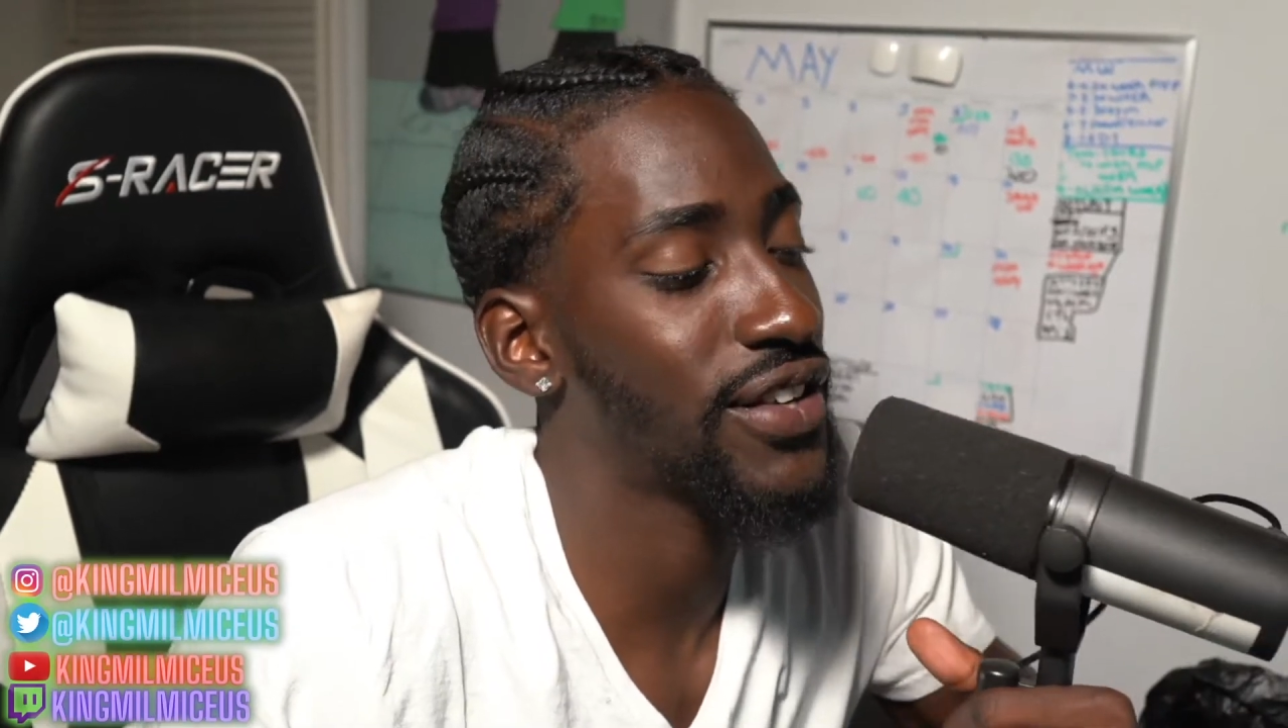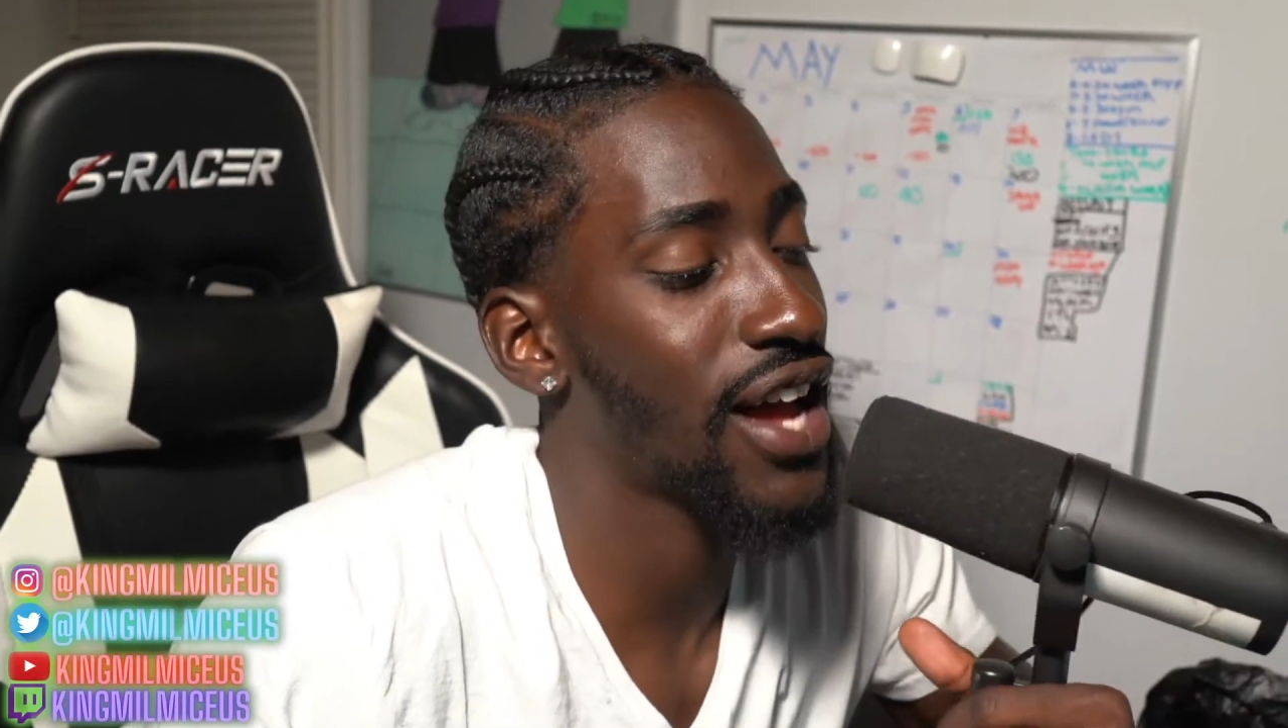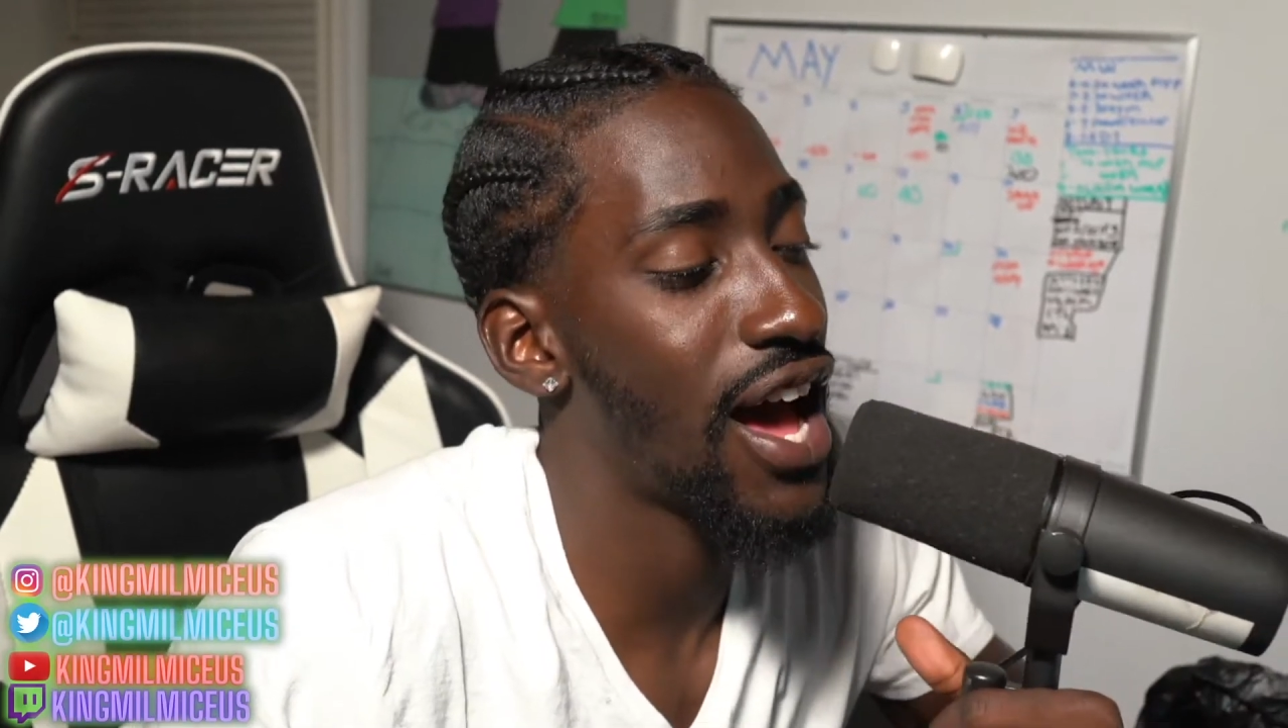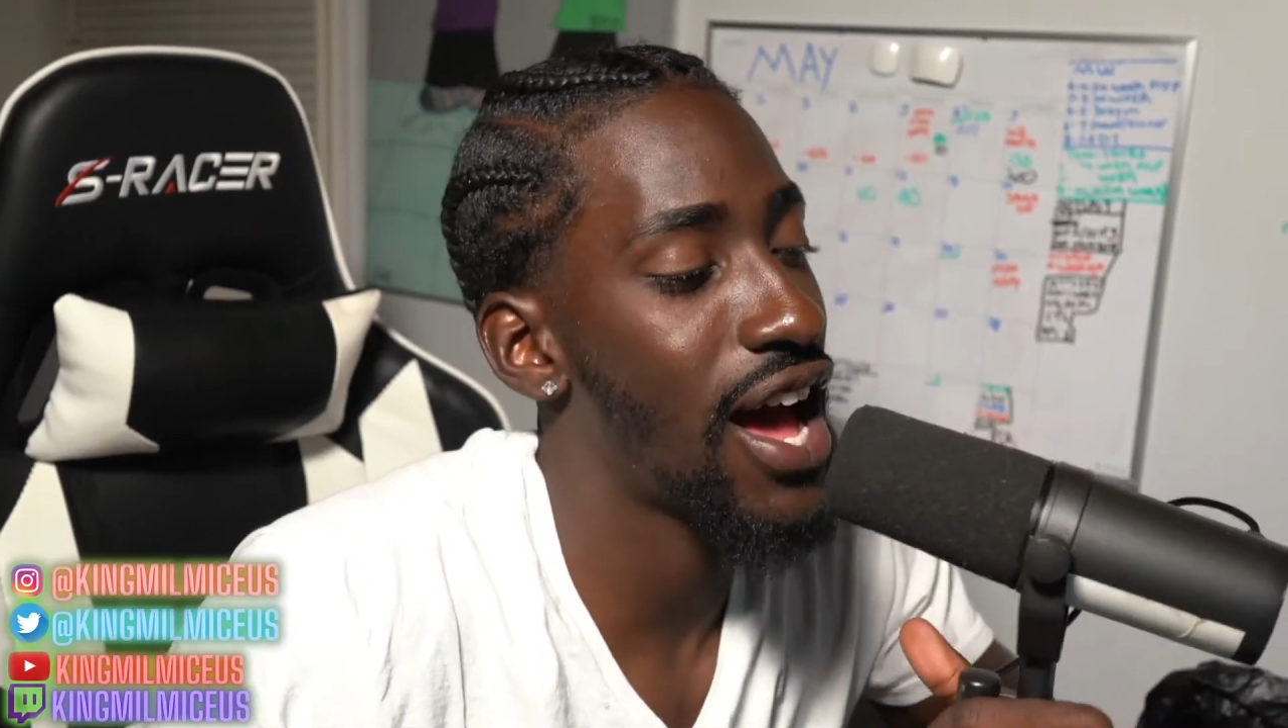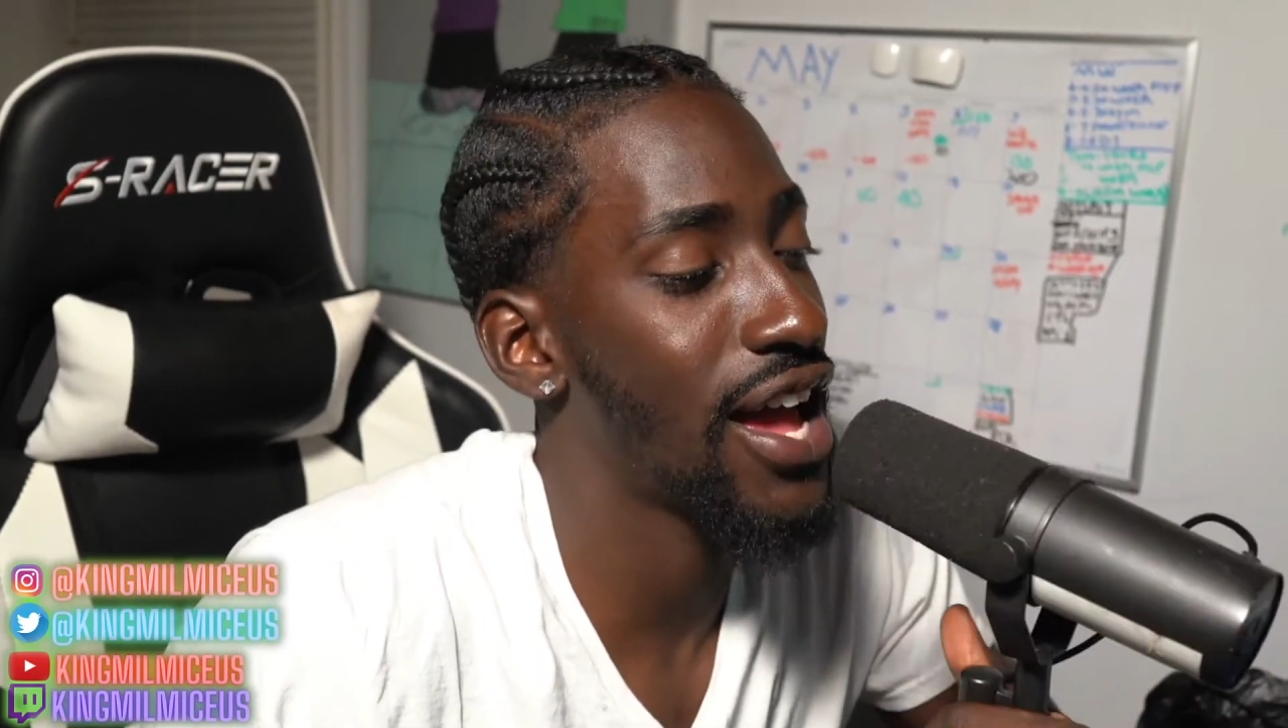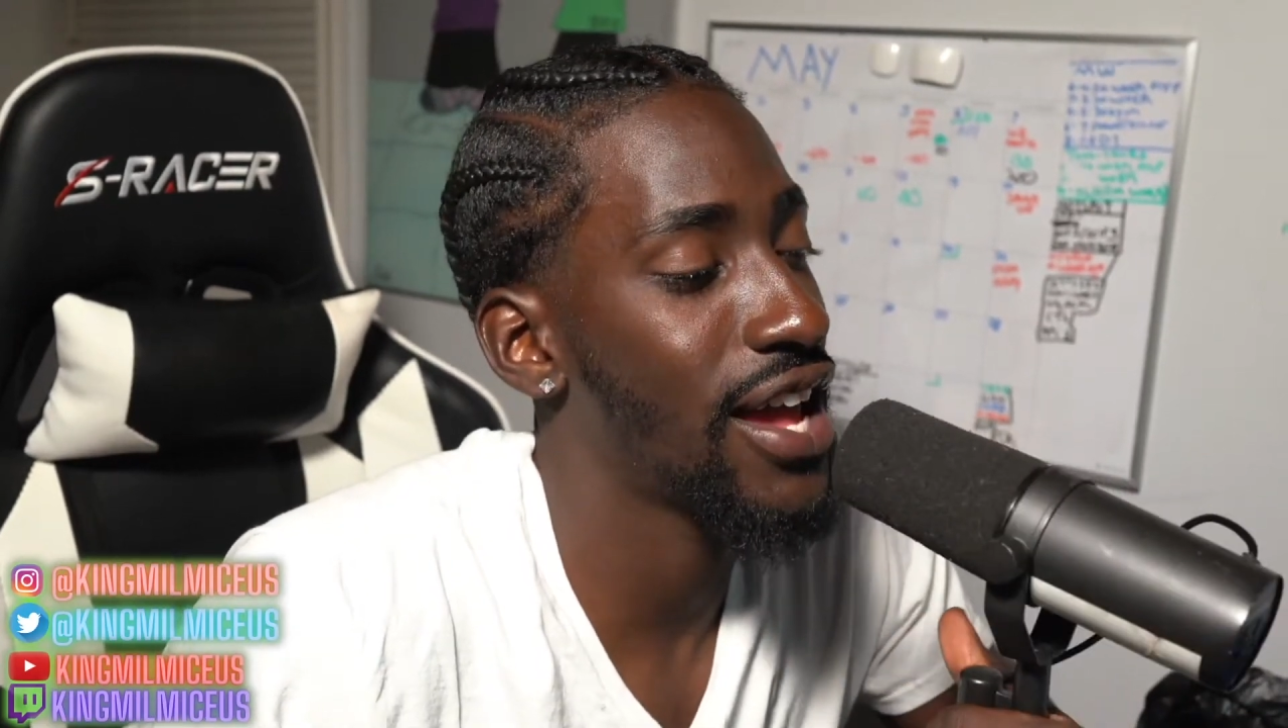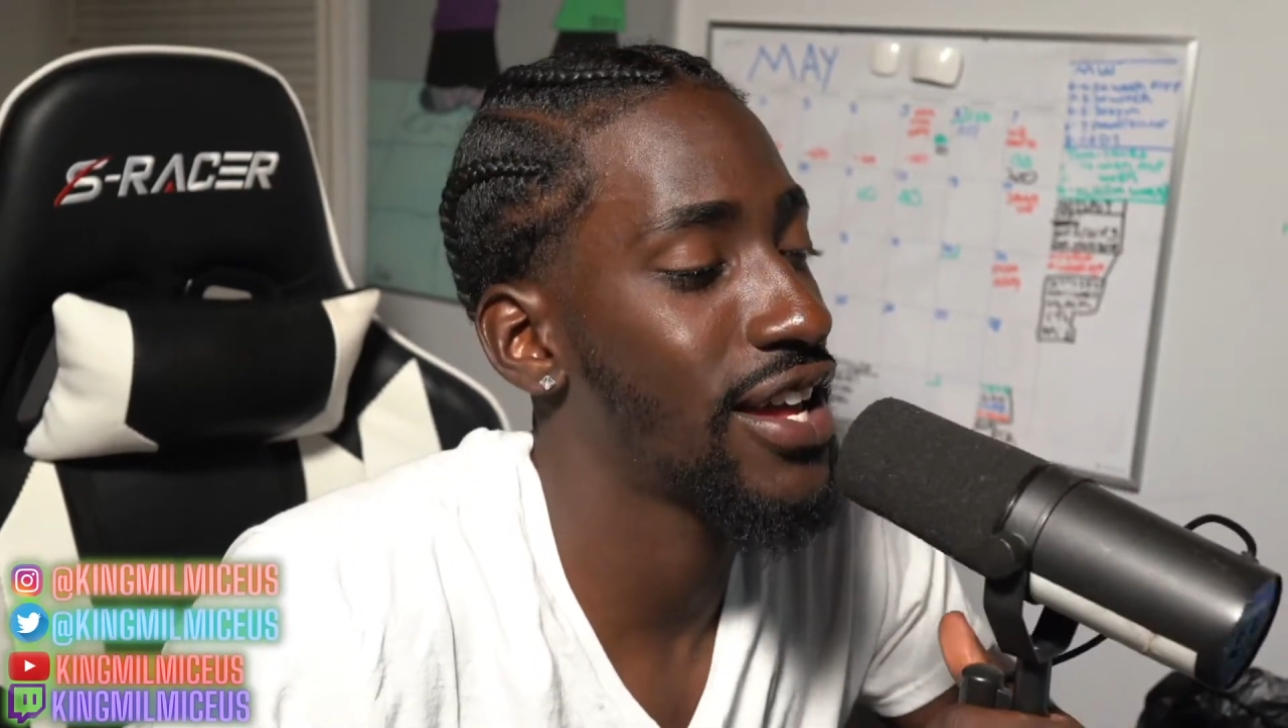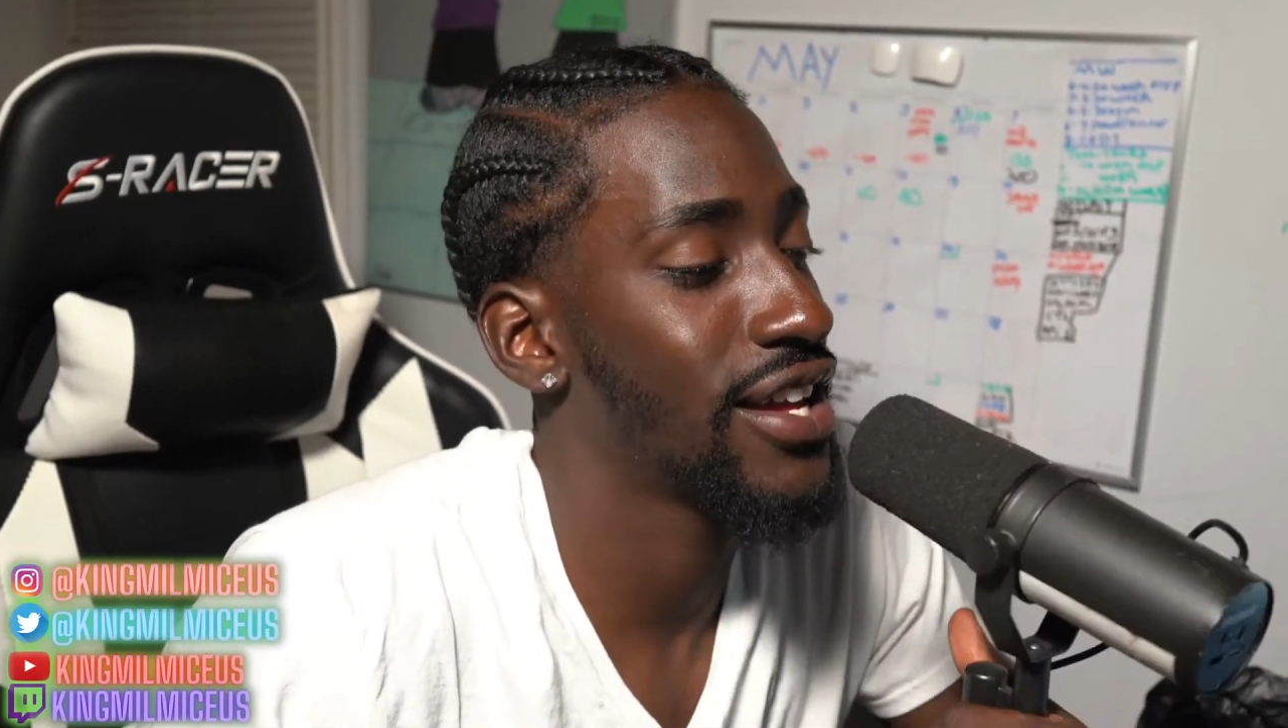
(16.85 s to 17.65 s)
Kai